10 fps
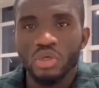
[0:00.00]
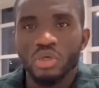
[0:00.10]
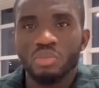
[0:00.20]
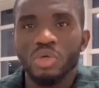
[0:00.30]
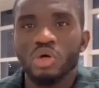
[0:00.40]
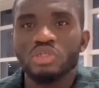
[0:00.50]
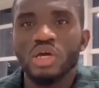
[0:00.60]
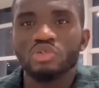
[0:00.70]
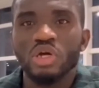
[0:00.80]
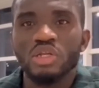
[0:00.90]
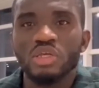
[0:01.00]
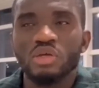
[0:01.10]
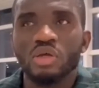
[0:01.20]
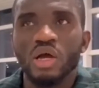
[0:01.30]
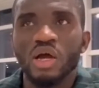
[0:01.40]
because actually
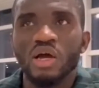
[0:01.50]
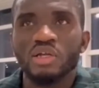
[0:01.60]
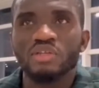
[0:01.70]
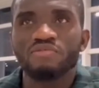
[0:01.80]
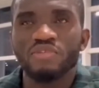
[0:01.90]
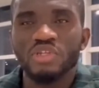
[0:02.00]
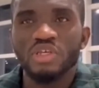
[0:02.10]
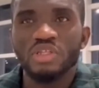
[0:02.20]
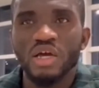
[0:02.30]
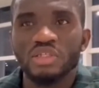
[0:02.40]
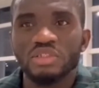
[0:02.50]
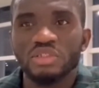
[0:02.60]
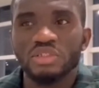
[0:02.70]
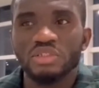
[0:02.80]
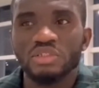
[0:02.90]
the
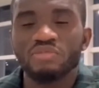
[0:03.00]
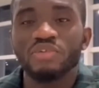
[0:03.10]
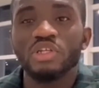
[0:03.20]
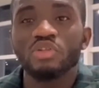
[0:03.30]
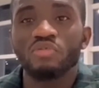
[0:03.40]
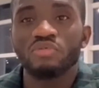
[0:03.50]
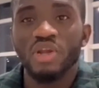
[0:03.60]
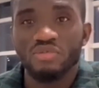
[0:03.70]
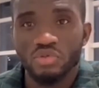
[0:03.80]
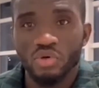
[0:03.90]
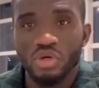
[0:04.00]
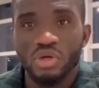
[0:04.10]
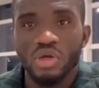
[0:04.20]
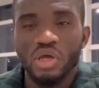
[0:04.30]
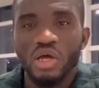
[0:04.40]
feeding of livestock
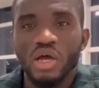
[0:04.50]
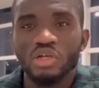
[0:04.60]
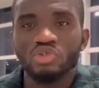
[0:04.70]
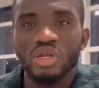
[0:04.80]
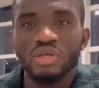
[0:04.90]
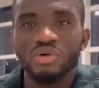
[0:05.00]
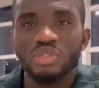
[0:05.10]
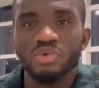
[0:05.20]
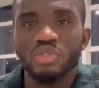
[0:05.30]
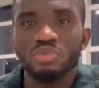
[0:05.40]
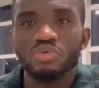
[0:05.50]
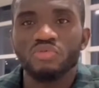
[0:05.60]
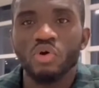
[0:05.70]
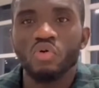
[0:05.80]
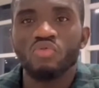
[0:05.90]
actually responsible
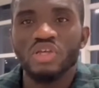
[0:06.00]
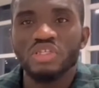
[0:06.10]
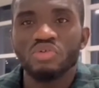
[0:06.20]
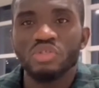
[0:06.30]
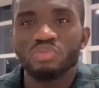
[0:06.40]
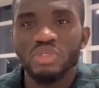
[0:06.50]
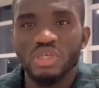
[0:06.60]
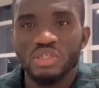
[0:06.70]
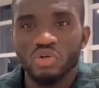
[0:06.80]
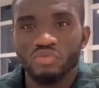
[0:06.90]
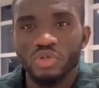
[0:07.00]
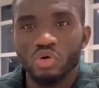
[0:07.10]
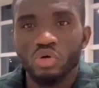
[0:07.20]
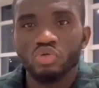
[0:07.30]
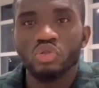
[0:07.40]
for over 70% of the
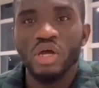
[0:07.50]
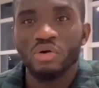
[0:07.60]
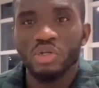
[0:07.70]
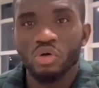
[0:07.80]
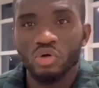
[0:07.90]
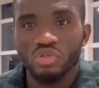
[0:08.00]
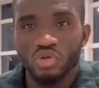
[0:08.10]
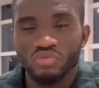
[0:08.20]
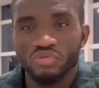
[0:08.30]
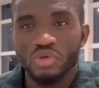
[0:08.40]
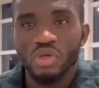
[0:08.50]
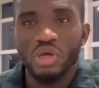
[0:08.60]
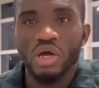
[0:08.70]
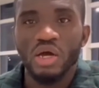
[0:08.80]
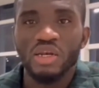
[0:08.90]
total running cost of
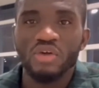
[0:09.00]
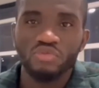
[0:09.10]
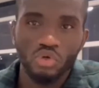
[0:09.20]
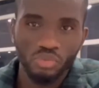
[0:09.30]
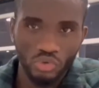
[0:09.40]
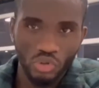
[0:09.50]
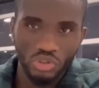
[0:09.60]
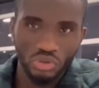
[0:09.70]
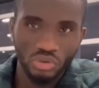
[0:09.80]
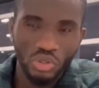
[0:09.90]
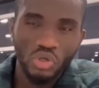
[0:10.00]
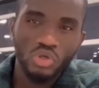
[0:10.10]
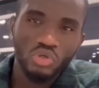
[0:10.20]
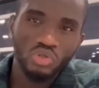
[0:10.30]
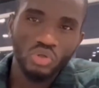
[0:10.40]
livestock production.
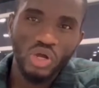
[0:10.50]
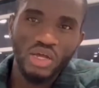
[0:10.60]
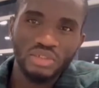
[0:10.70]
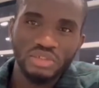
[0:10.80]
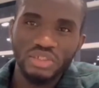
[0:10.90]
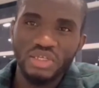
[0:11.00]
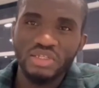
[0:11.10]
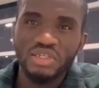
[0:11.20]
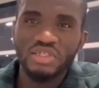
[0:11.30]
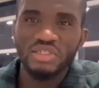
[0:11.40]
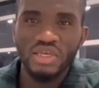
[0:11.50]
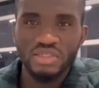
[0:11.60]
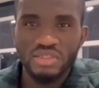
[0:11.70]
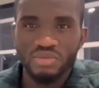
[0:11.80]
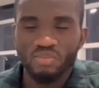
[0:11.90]
So, and in this
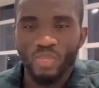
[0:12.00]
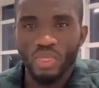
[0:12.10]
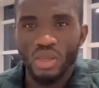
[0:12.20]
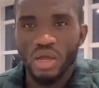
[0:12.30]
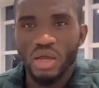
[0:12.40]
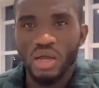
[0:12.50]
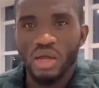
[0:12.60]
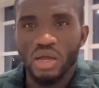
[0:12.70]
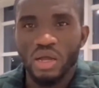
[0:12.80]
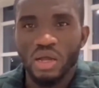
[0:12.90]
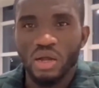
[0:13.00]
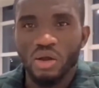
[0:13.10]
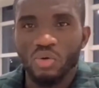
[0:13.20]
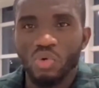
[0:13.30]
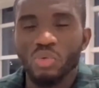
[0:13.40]
sense,
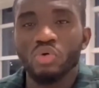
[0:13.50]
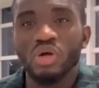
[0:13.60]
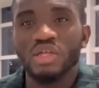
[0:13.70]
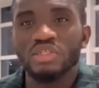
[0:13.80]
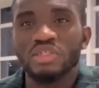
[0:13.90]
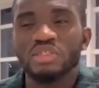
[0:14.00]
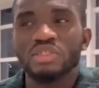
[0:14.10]
when we look at it,